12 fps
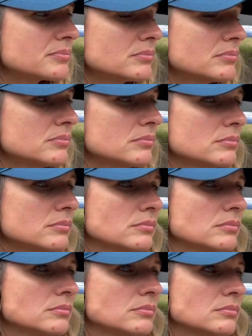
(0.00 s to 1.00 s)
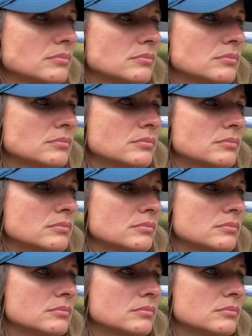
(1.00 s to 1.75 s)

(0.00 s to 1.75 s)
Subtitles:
No one is speaking in this clip.